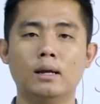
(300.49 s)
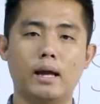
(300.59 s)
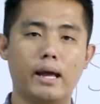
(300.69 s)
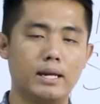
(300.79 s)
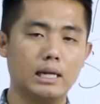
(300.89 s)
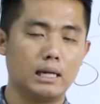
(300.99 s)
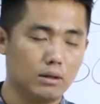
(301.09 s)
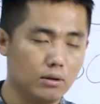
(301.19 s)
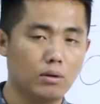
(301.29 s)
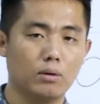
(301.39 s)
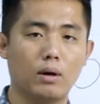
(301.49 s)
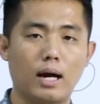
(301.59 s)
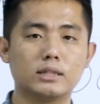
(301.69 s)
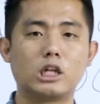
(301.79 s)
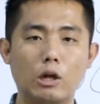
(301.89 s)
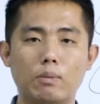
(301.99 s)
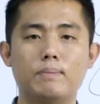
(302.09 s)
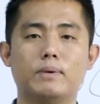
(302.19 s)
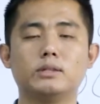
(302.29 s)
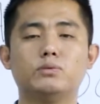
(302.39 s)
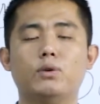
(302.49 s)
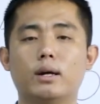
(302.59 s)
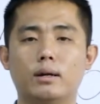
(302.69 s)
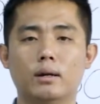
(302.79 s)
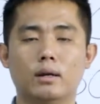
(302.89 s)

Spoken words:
And, as human beings, we are